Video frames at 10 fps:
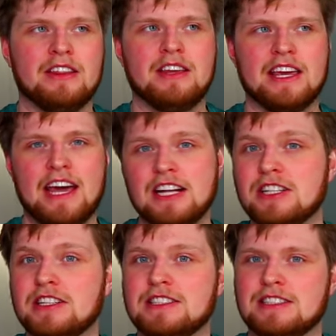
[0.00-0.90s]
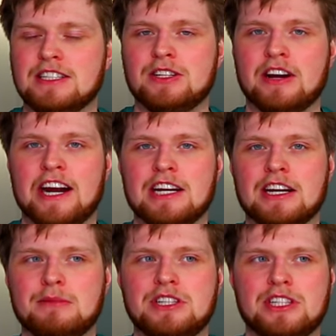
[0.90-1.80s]
The catch is, is that you're kind of
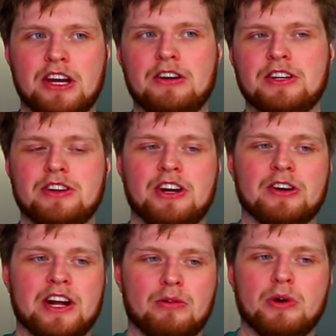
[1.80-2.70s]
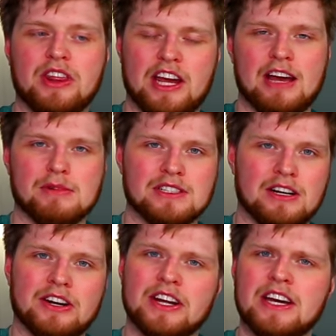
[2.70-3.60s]
going to be sharing your internet with
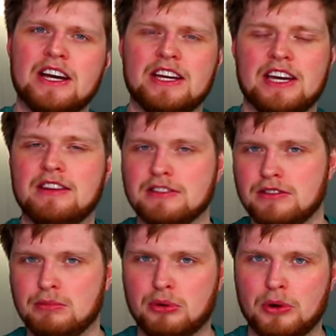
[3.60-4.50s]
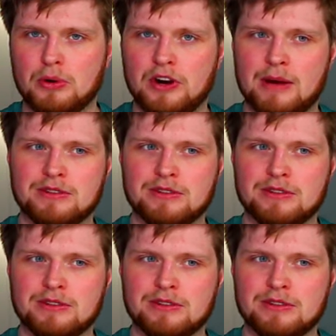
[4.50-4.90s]
Amazon in this new program.